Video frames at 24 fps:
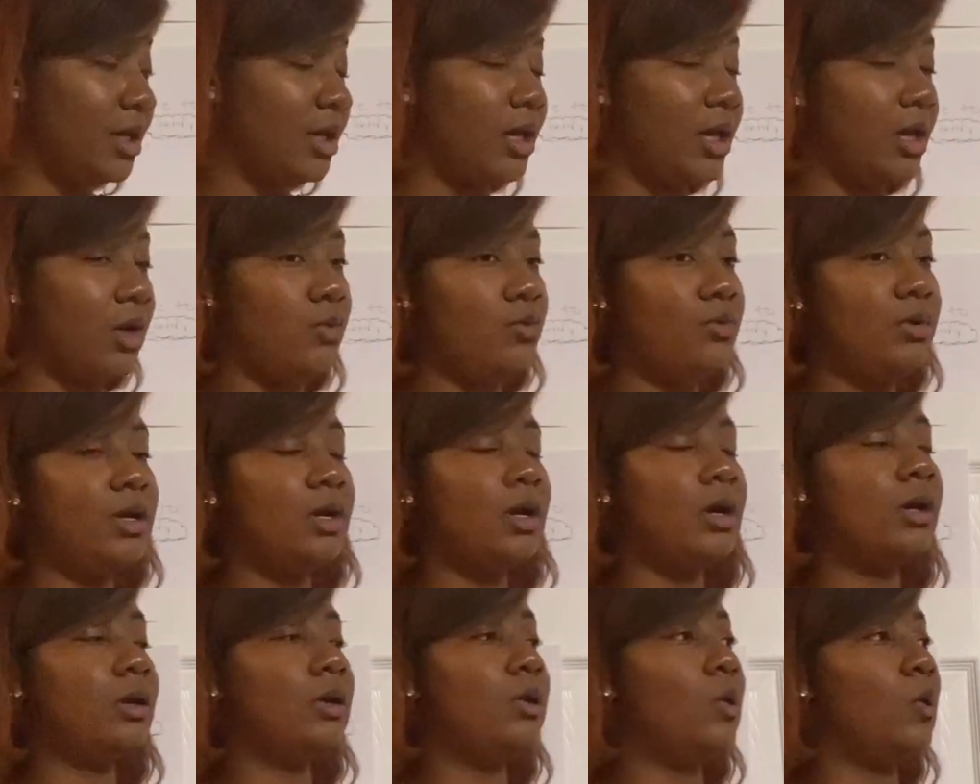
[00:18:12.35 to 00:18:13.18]
and we
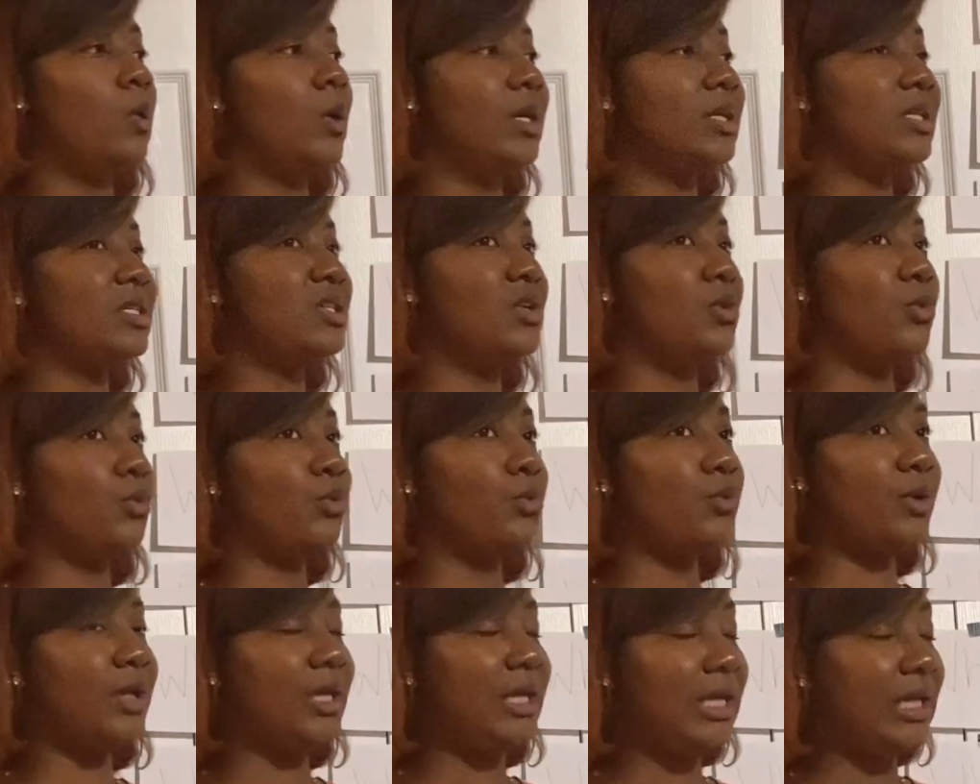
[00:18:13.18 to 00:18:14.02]
are going to
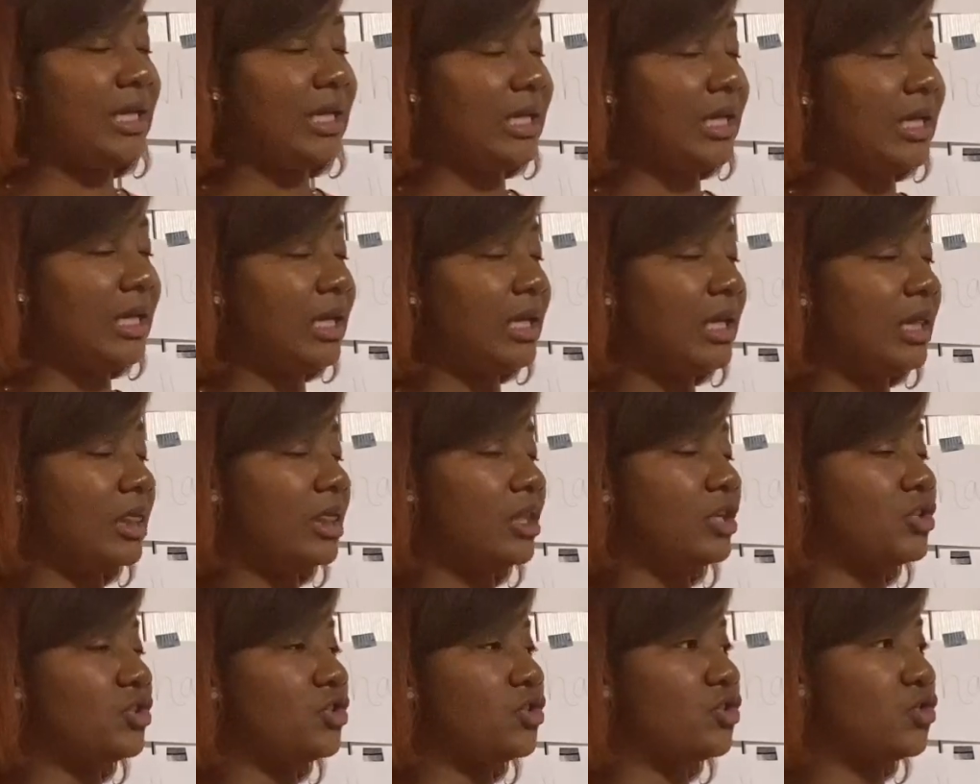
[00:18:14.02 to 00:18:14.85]
read
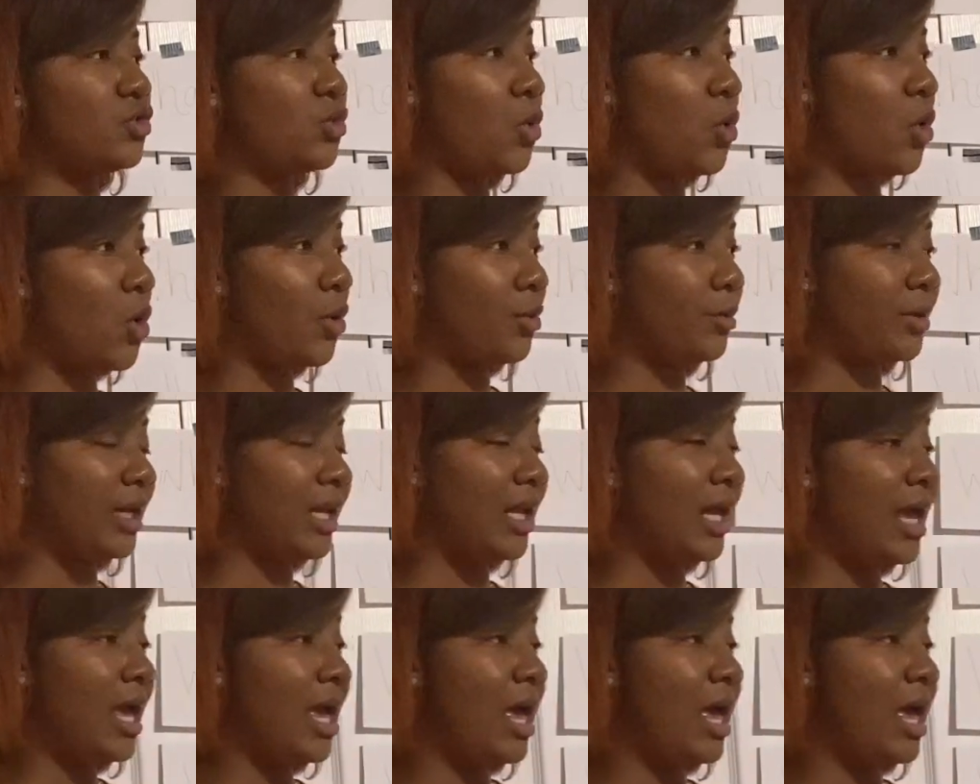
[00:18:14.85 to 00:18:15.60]
the story.